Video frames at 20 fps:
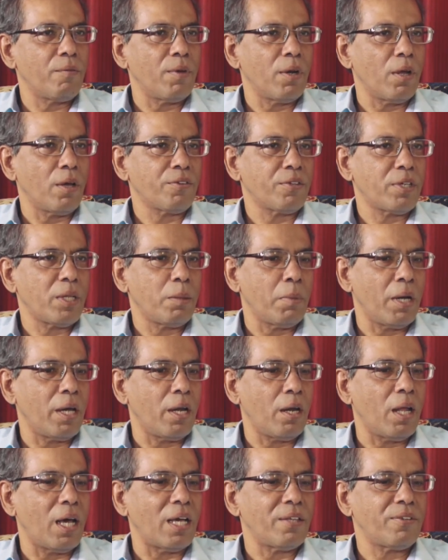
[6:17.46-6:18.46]
velocity by
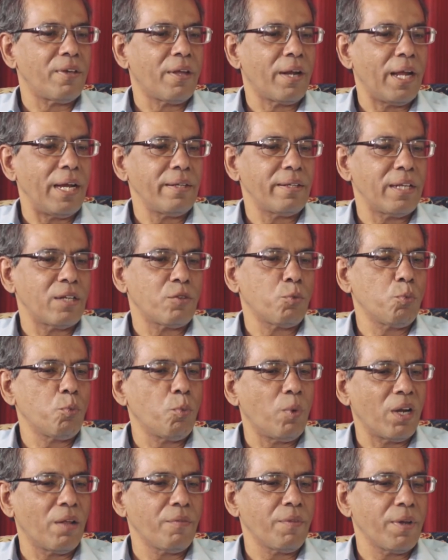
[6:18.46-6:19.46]
and large, right? That's
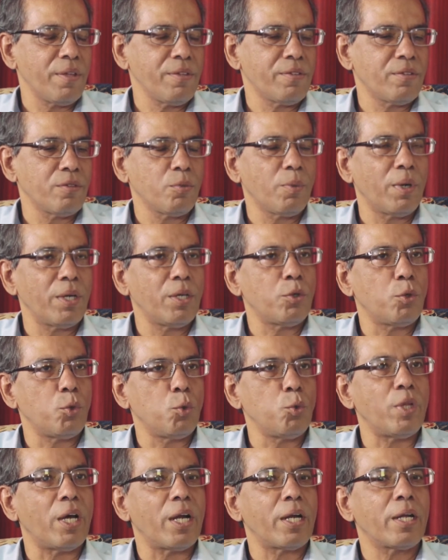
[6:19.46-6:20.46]
one of the reasons why you
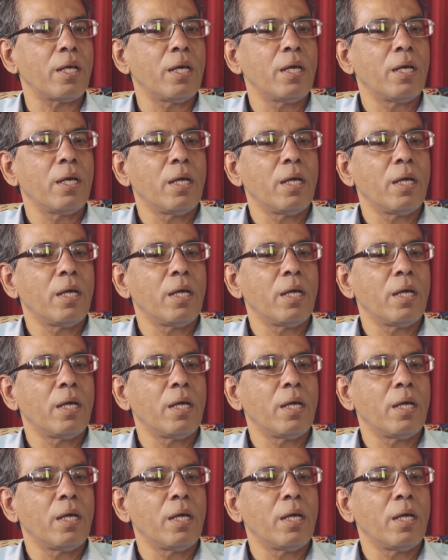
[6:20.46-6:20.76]
do that.